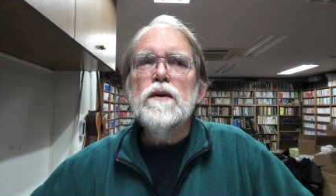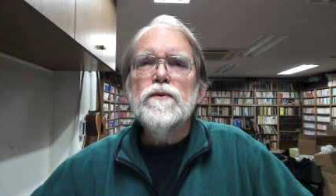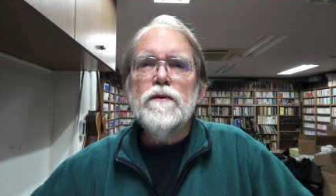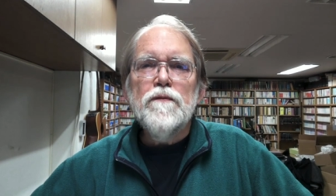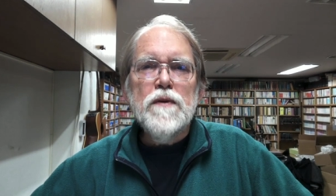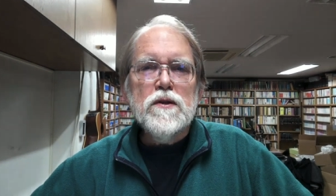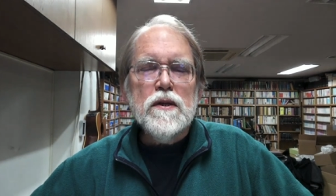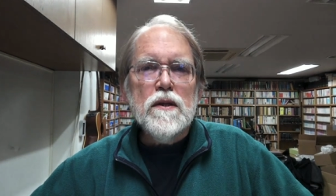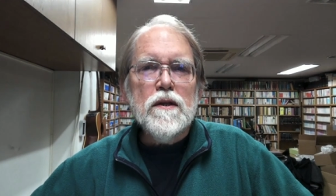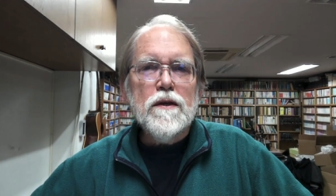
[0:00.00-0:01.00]

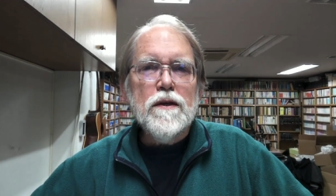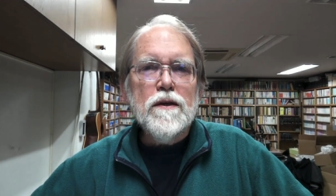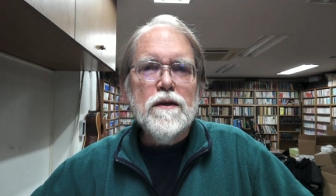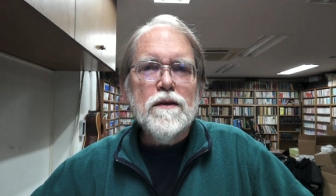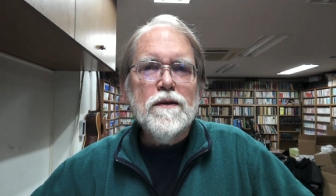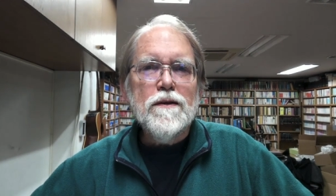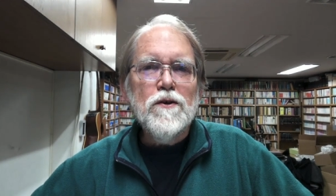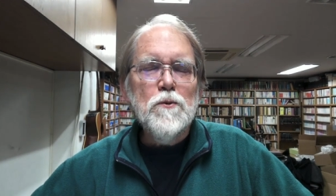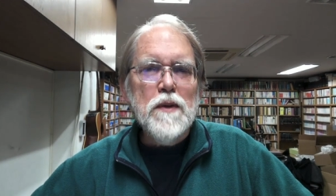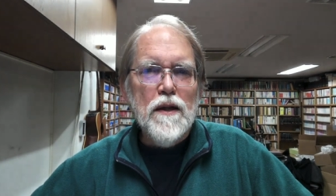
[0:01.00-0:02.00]
sufficiently
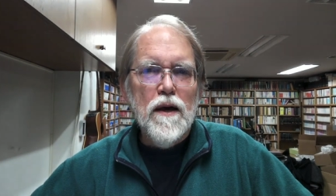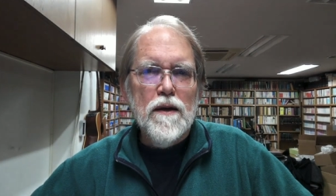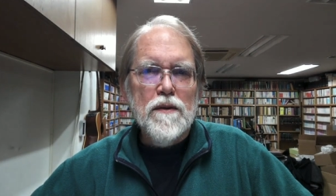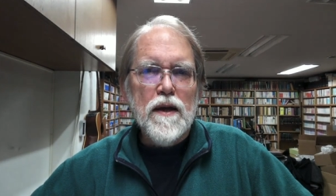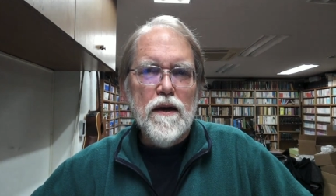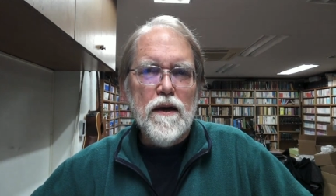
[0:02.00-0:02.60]
human-like,